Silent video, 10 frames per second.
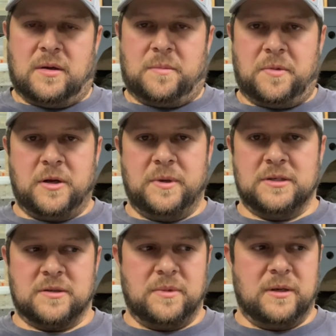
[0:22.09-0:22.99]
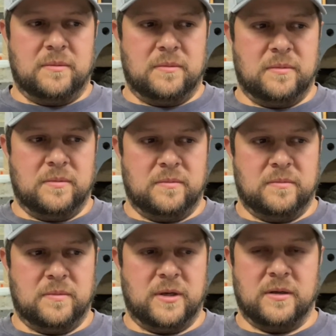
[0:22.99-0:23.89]
probably means it's going to be
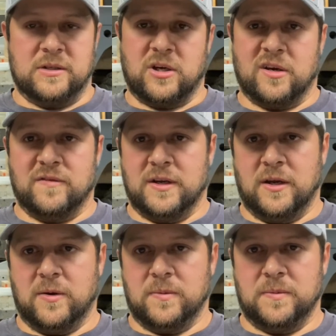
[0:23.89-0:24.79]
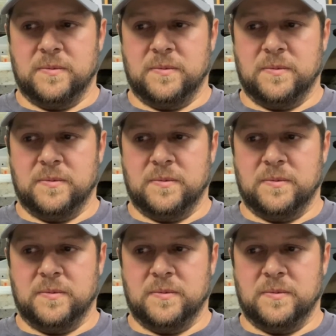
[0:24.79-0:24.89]
a talking video.